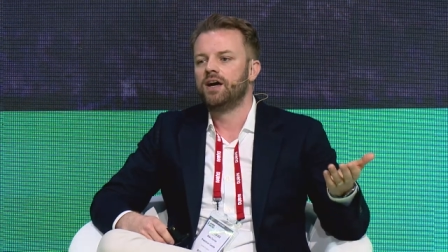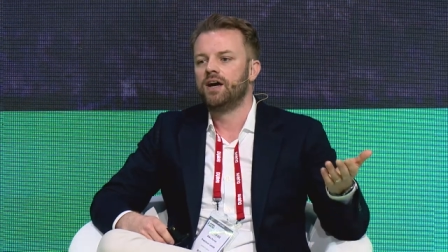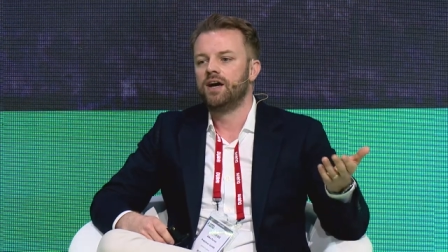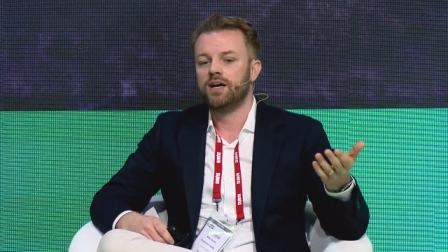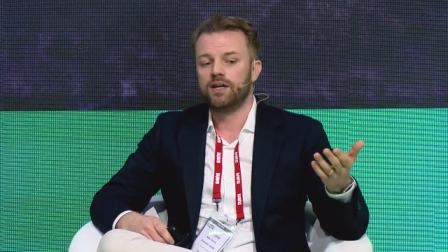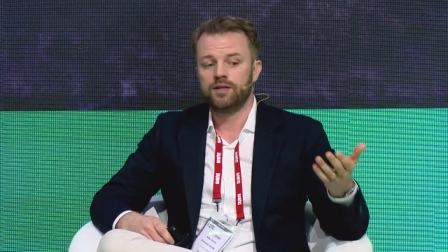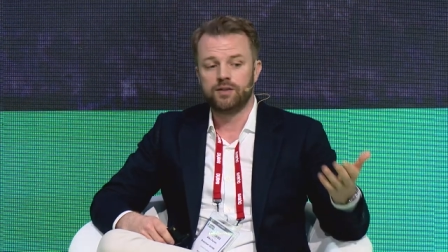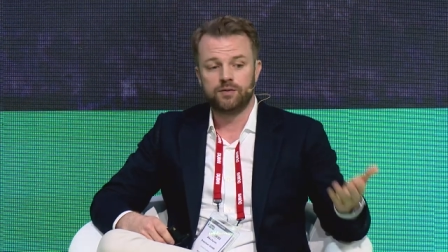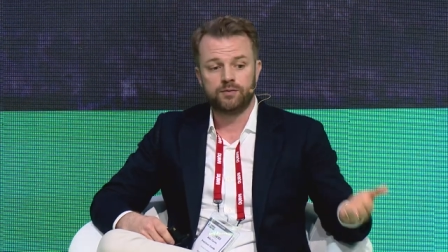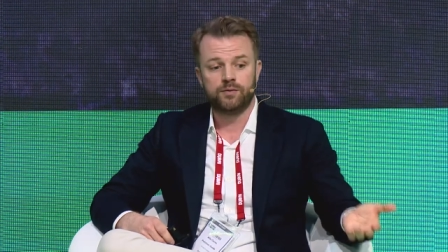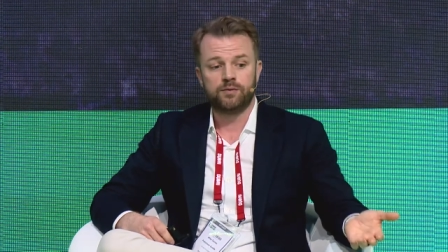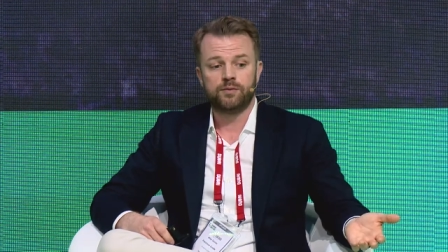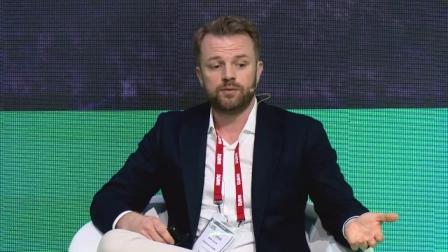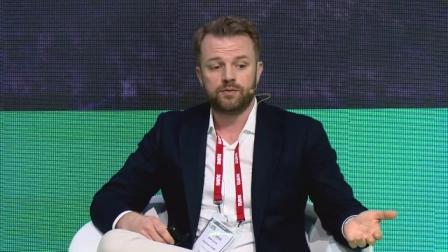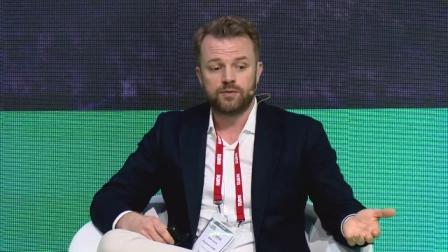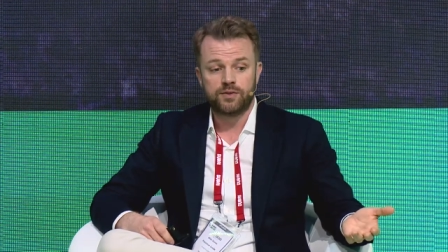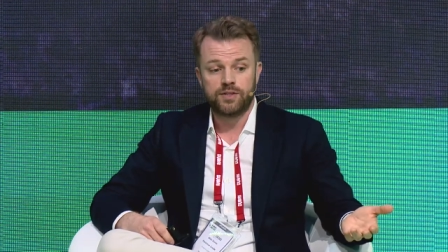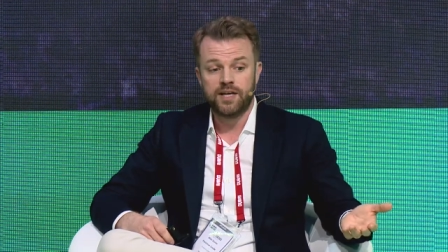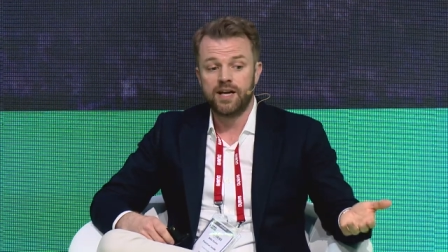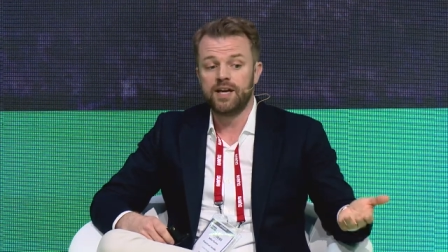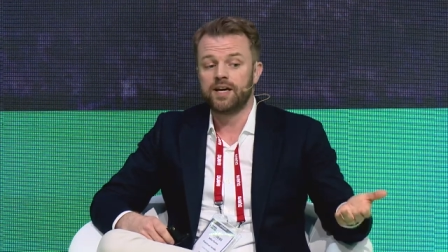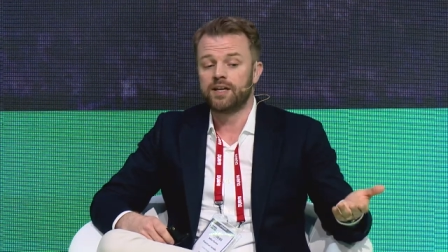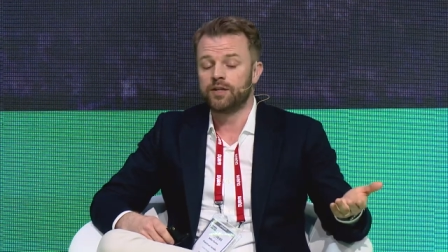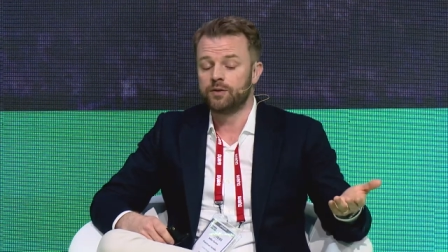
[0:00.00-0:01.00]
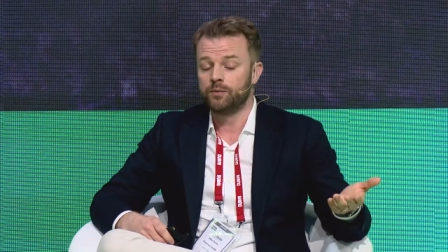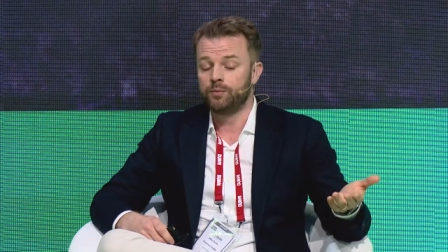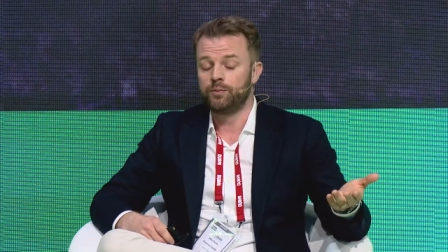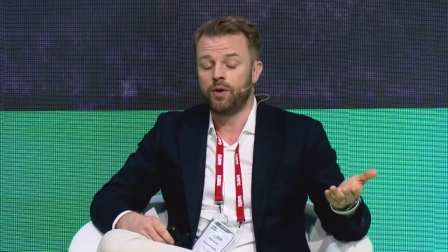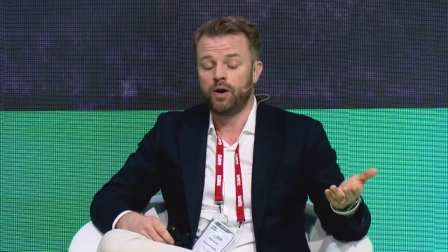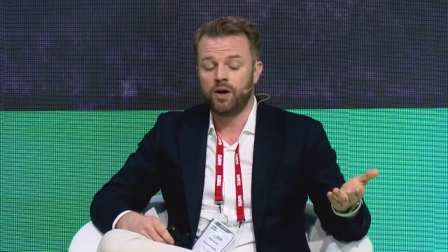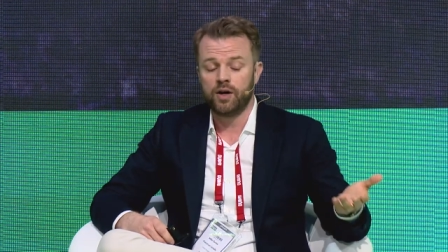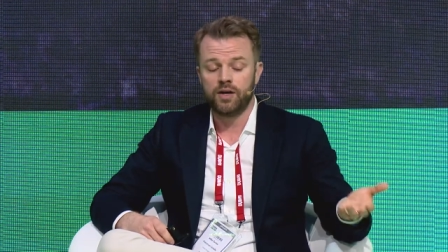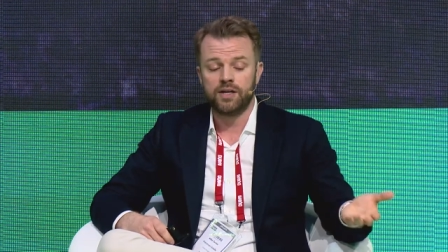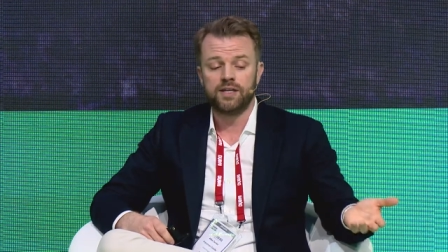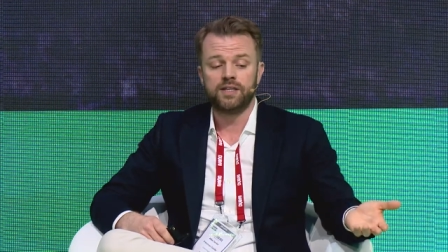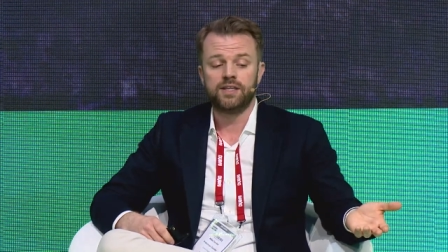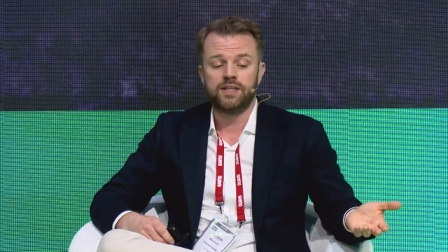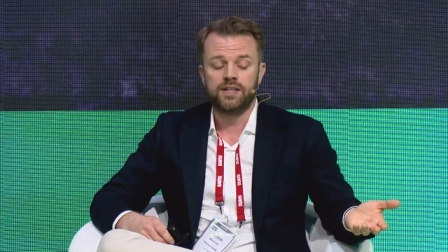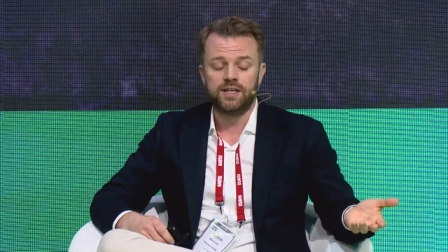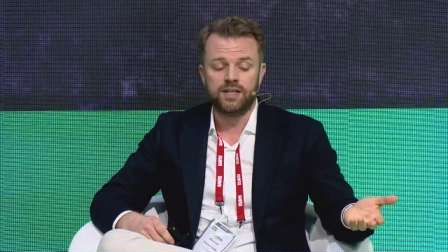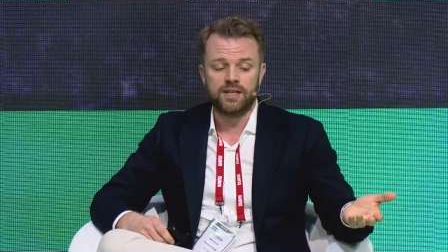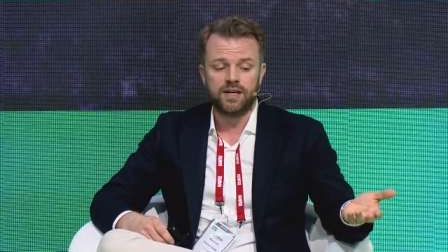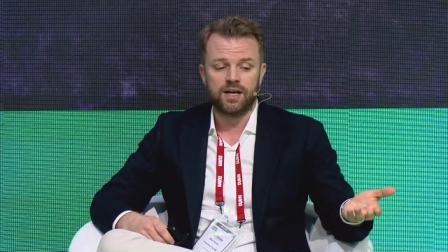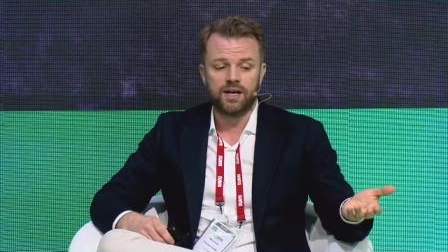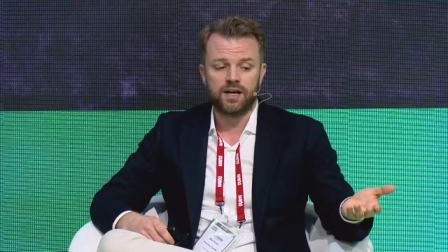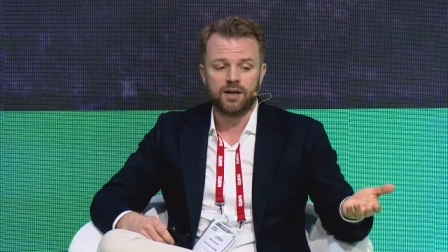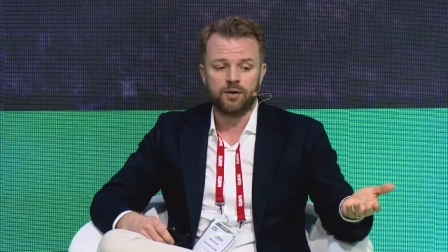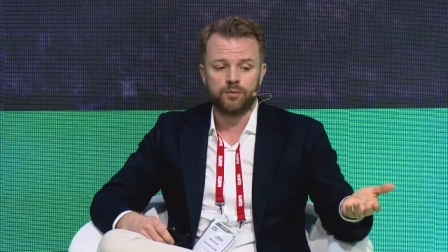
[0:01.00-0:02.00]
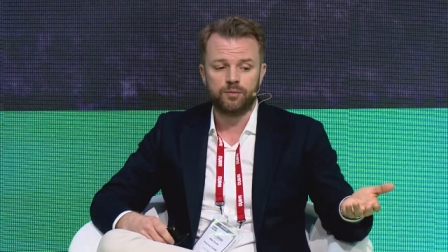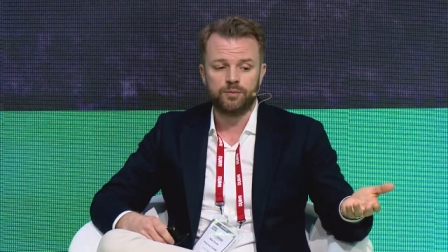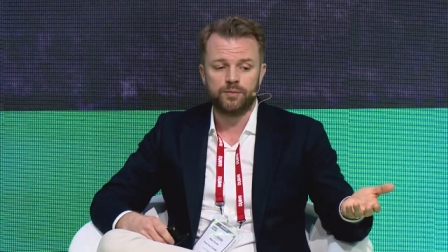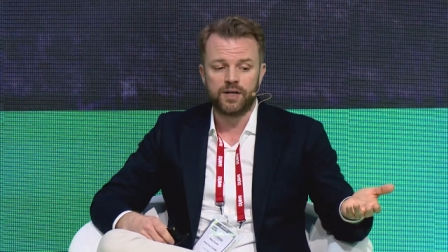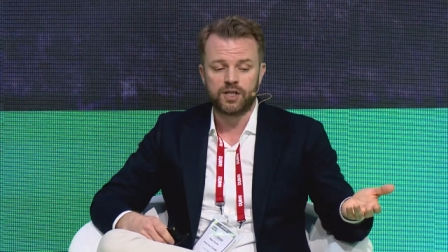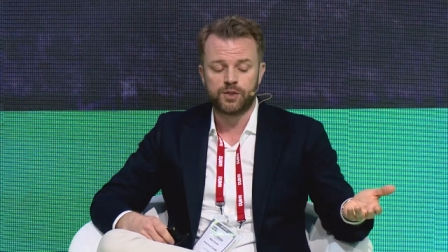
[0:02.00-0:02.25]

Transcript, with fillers: uh, take part in the um,